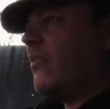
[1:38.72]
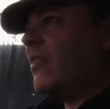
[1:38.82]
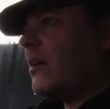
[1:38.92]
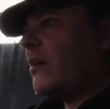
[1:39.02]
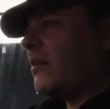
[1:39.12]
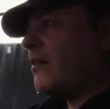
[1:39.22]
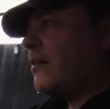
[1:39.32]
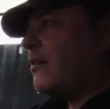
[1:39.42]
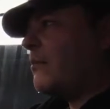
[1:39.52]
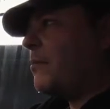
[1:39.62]
think
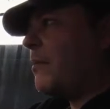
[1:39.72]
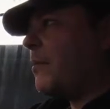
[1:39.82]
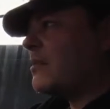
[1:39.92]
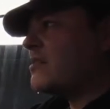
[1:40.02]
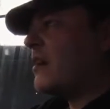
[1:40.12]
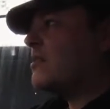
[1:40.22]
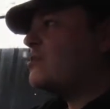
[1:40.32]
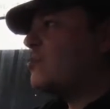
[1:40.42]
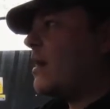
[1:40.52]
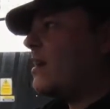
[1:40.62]
people are starting to
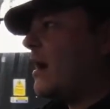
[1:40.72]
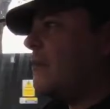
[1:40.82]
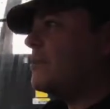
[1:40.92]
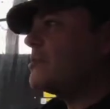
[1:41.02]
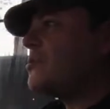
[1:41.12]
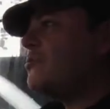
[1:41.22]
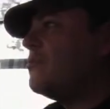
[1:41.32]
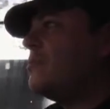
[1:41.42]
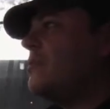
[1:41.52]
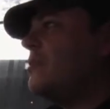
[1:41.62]
wake up to